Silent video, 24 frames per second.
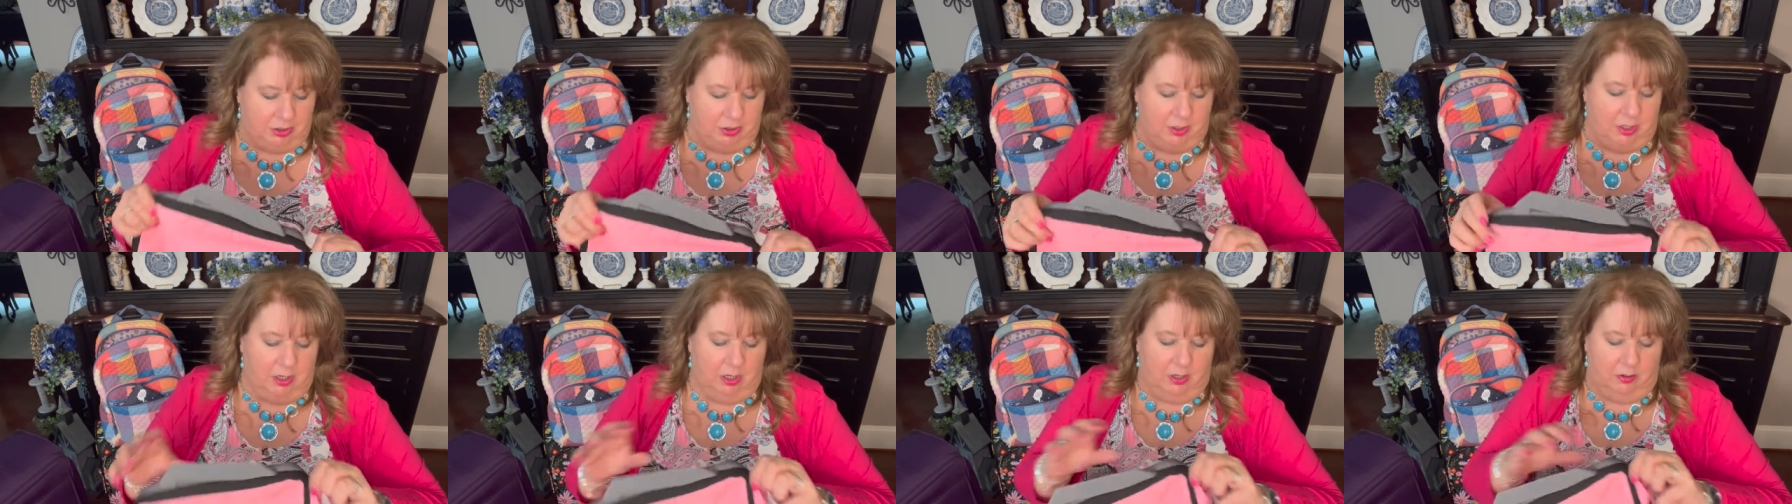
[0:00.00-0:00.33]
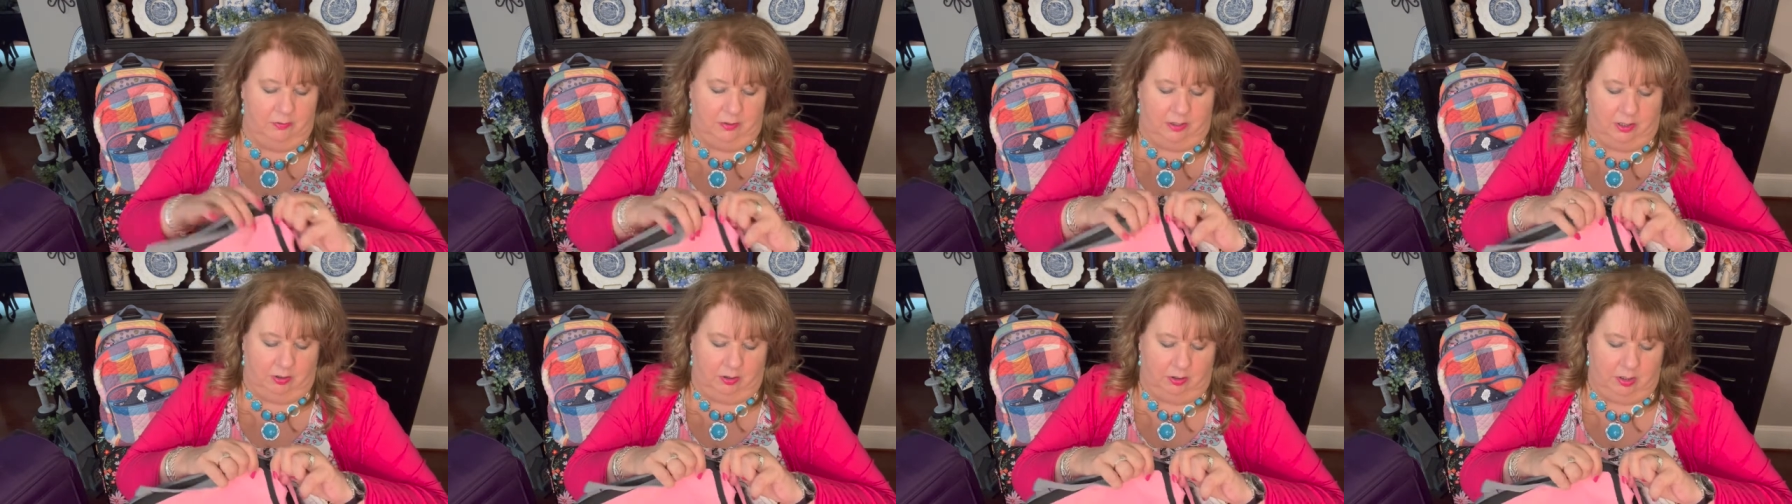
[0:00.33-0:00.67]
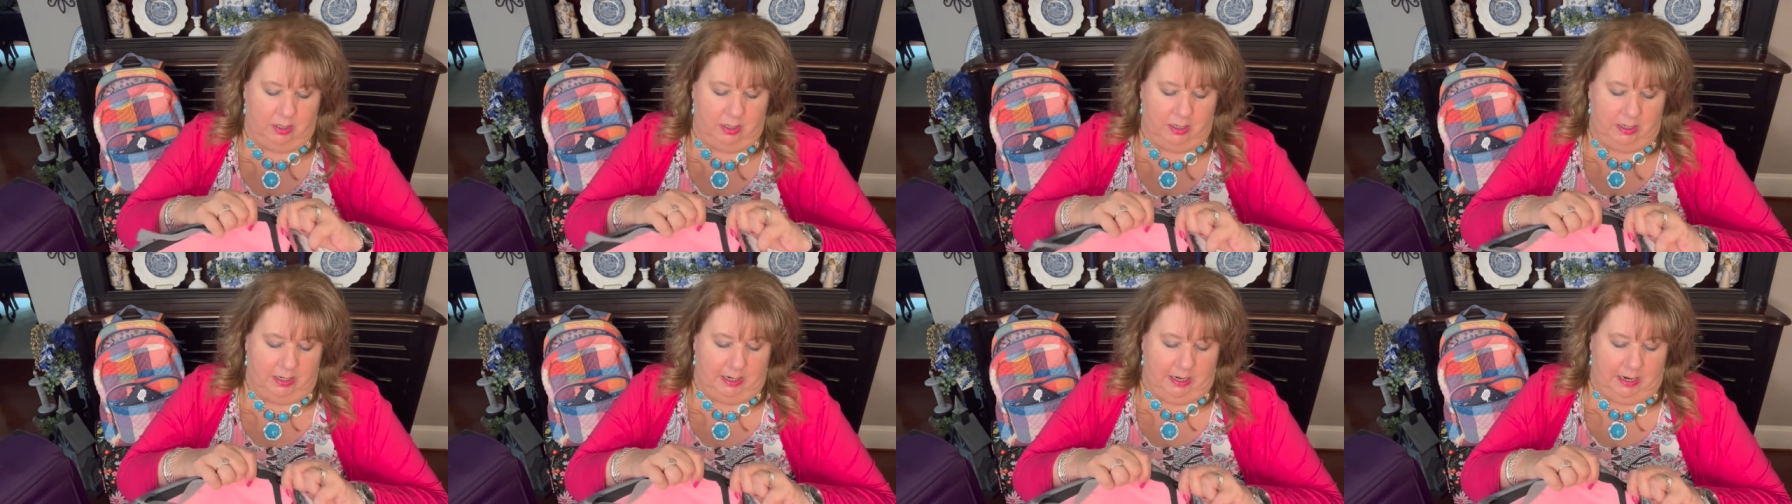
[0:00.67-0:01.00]
You know, they're,
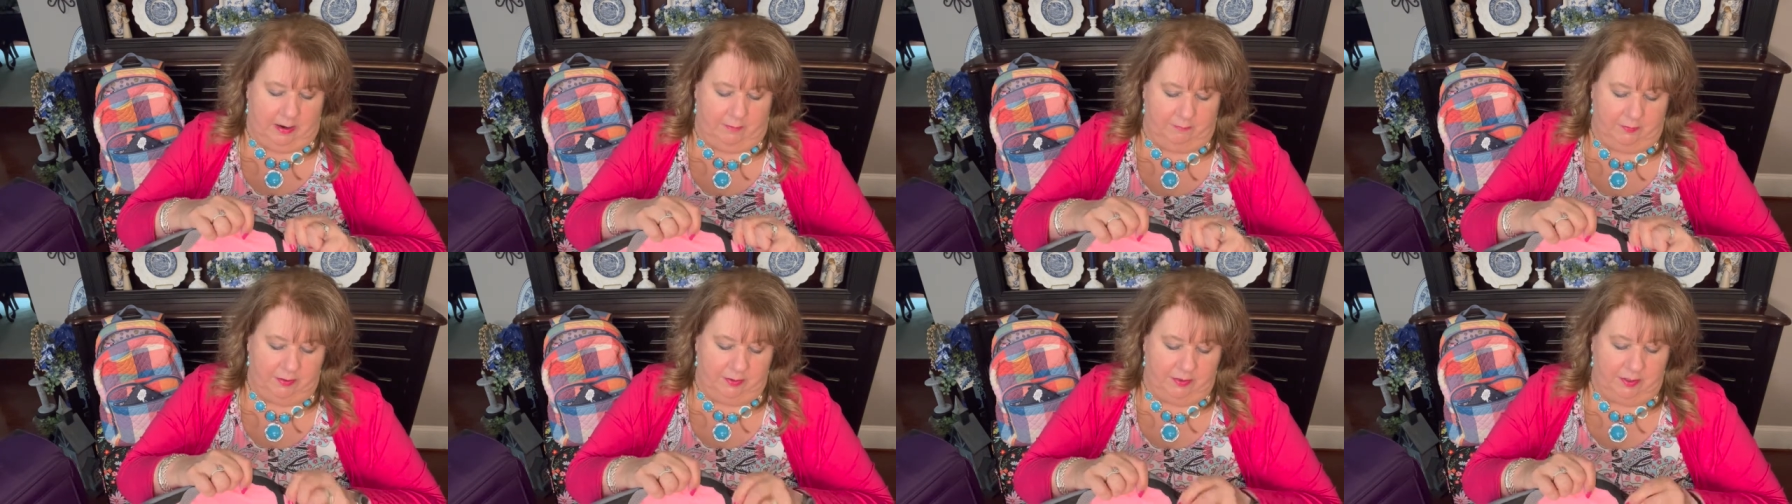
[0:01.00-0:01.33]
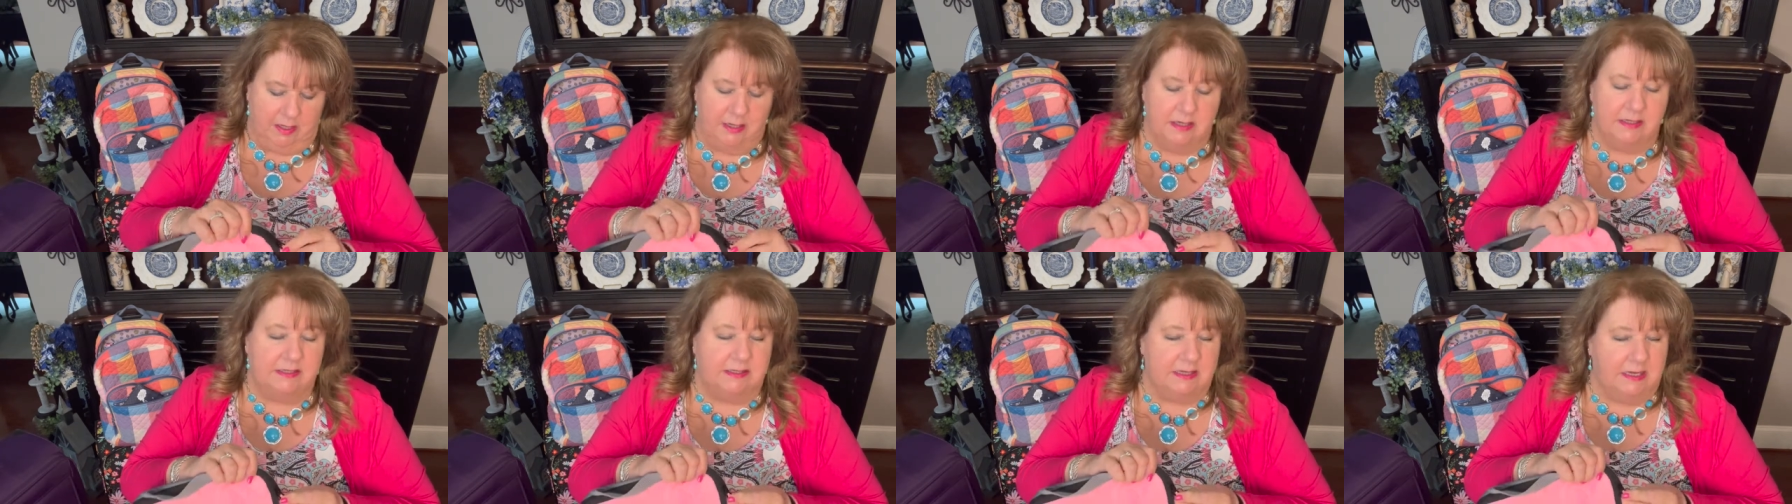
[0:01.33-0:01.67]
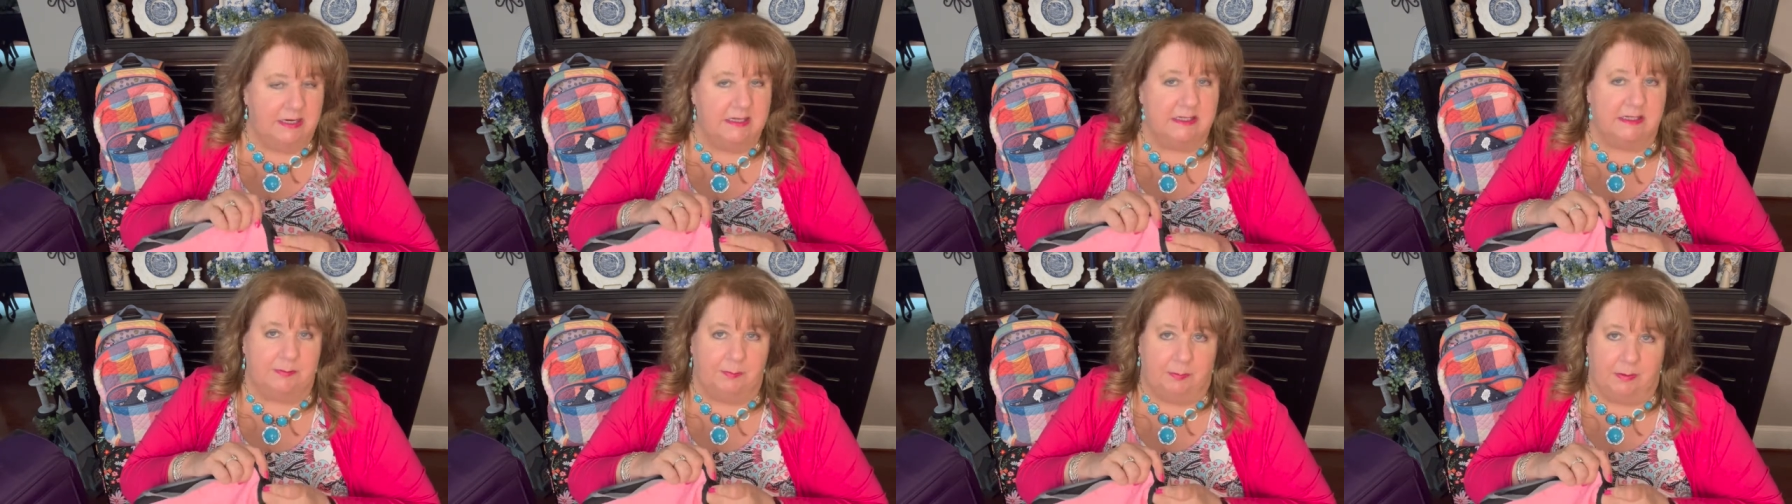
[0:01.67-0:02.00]
everything is in
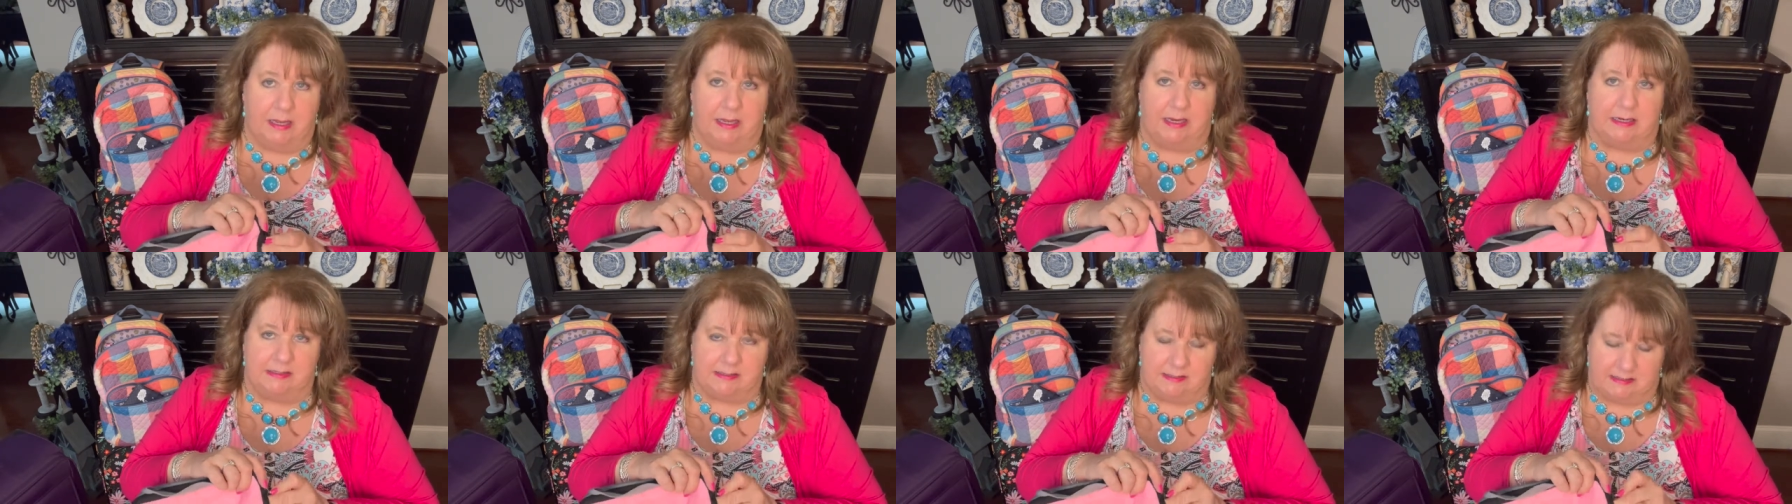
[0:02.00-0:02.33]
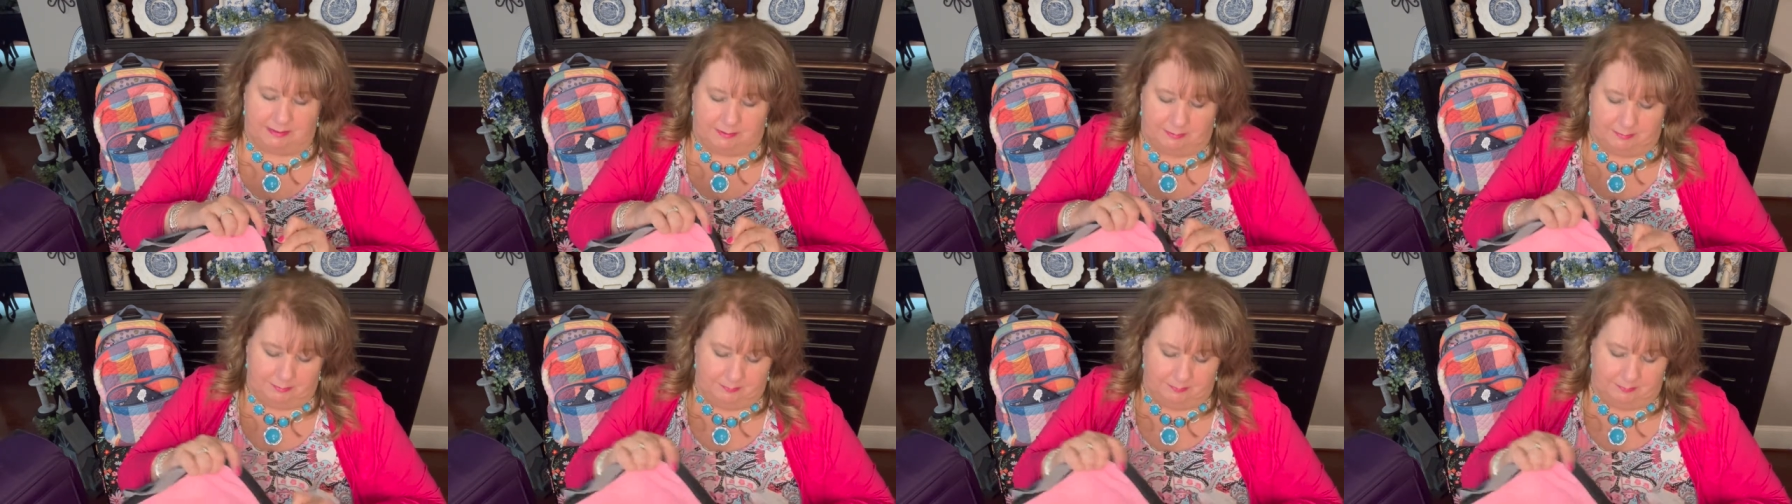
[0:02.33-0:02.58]
its place.